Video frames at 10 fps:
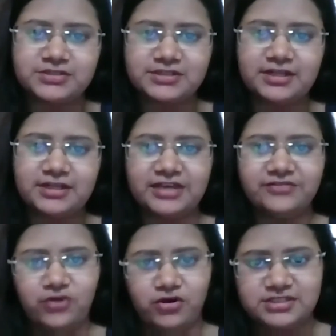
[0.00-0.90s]
personal
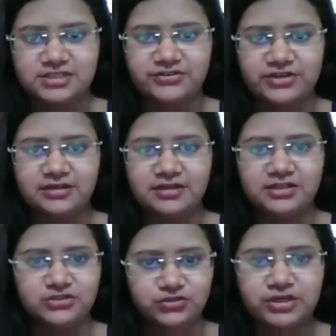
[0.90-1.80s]
life on
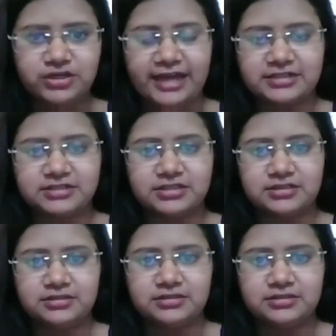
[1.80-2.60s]
screen into your character